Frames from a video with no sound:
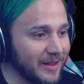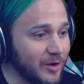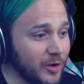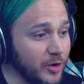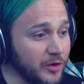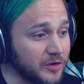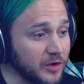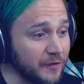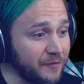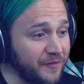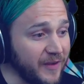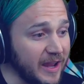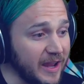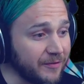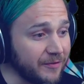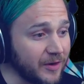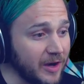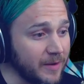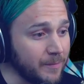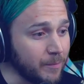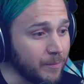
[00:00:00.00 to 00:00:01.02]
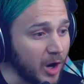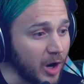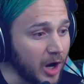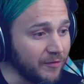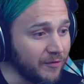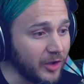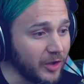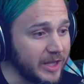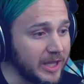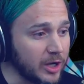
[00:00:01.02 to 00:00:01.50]
Who's your favorite
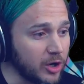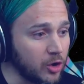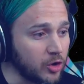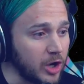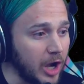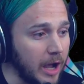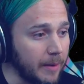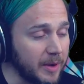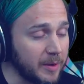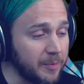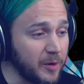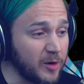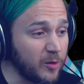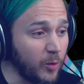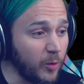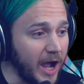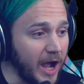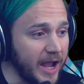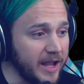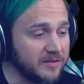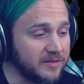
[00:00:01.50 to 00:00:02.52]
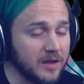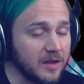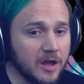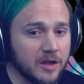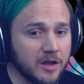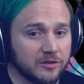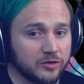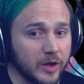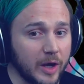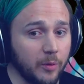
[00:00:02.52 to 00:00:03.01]
Marvel hero comic book wise?
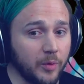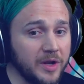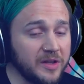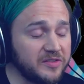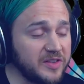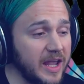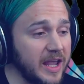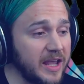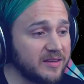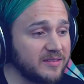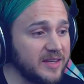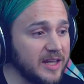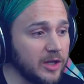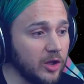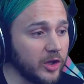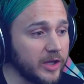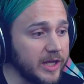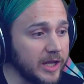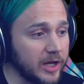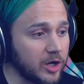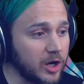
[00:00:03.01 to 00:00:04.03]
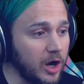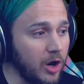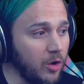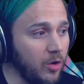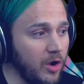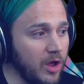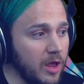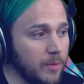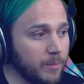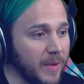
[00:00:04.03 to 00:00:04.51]
So I wouldn't say a single hero.
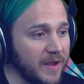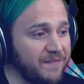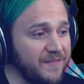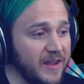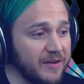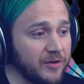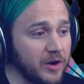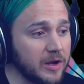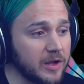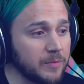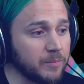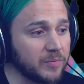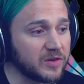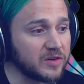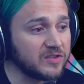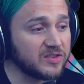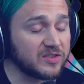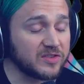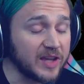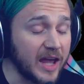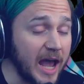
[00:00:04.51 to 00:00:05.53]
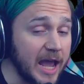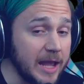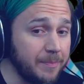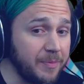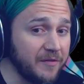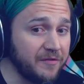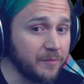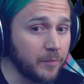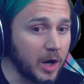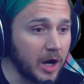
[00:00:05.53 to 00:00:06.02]
My favorite type
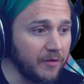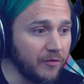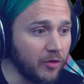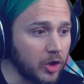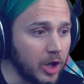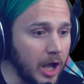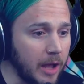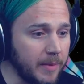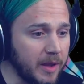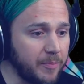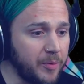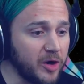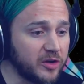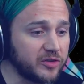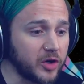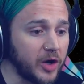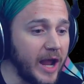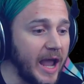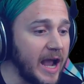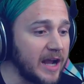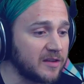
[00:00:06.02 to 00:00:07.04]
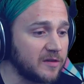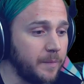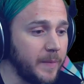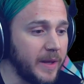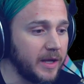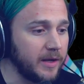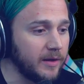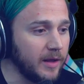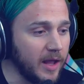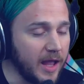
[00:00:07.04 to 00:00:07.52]
of Marvel comic books are
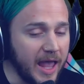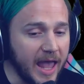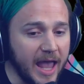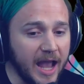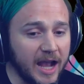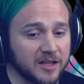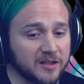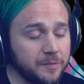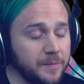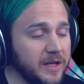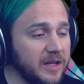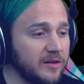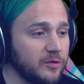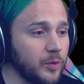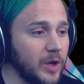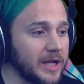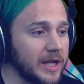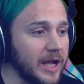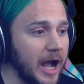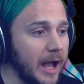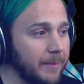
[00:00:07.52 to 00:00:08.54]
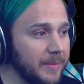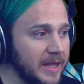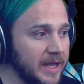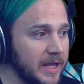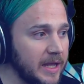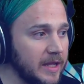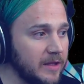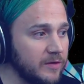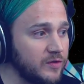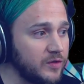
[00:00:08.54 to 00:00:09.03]
X-Men. X-Men is what got
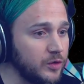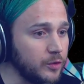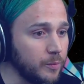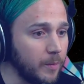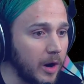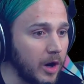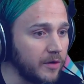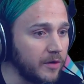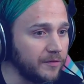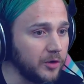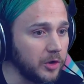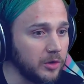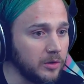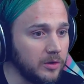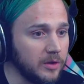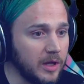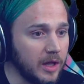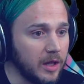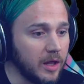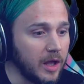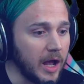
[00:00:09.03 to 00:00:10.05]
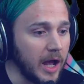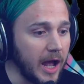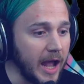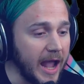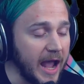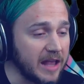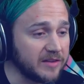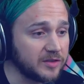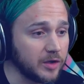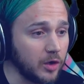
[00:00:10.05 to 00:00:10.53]
me into Marvel
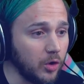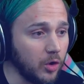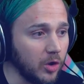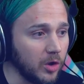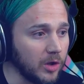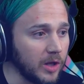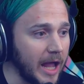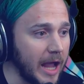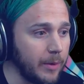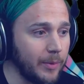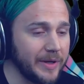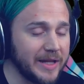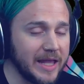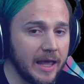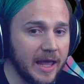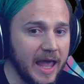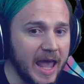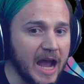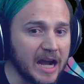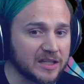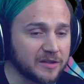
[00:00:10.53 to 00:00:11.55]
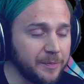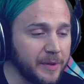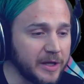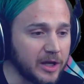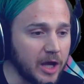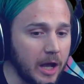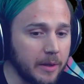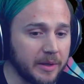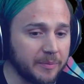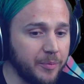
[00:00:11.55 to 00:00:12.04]
as a whole. I would get X-Men
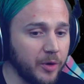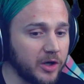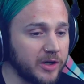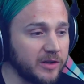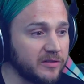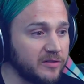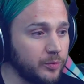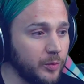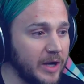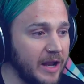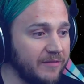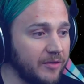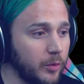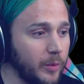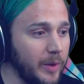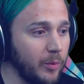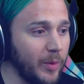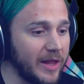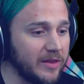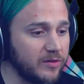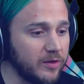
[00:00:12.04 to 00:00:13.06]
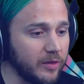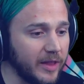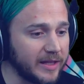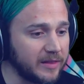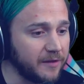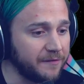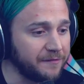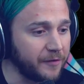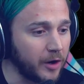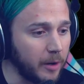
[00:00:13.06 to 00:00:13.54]
comic books whenever we went to like
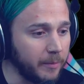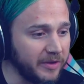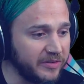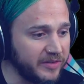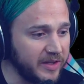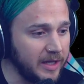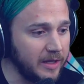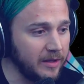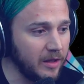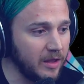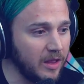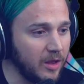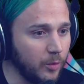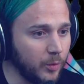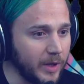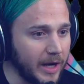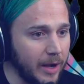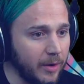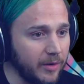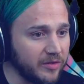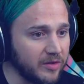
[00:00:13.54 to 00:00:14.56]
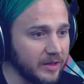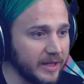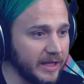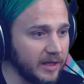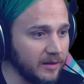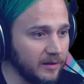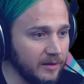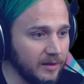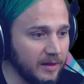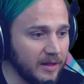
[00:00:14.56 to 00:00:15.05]
the pharmacy when I was
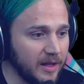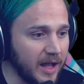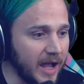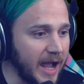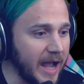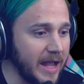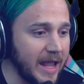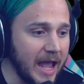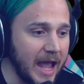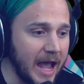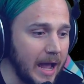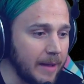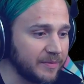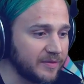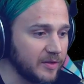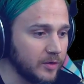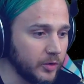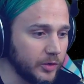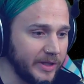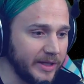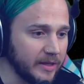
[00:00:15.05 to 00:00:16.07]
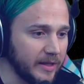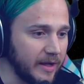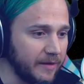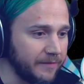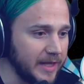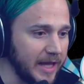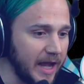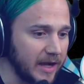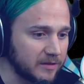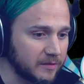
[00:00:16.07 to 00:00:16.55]
little. I absolutely love
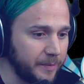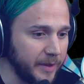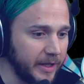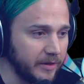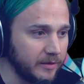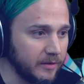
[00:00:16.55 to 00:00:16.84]
the X-Men.